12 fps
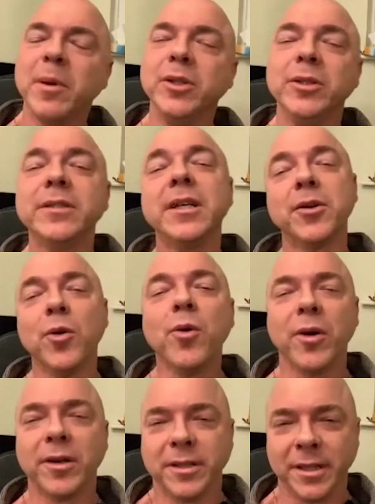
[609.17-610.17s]
you just
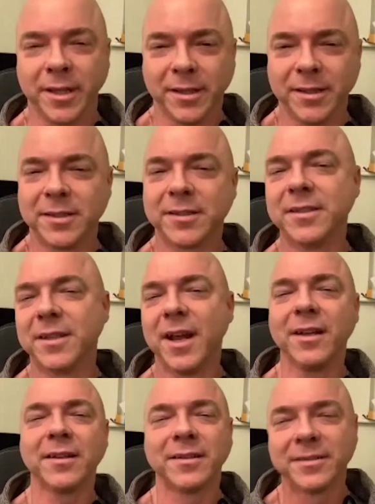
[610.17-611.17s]
ignore it, you
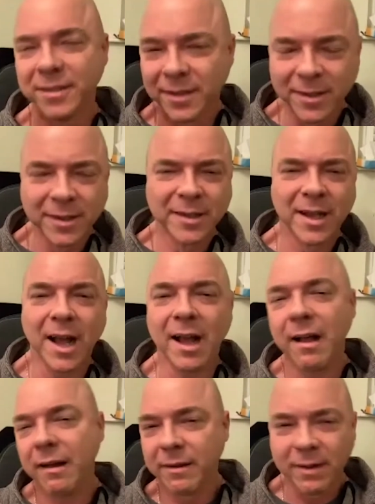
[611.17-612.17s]
don't,
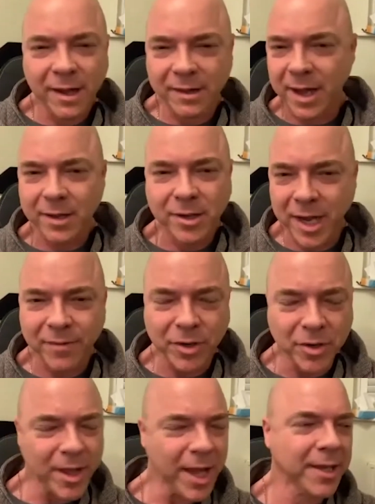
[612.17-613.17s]
I could never
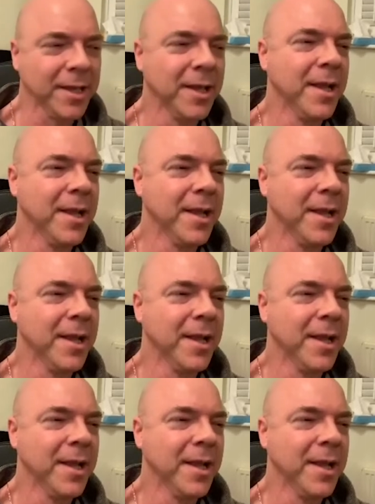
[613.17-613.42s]
do that.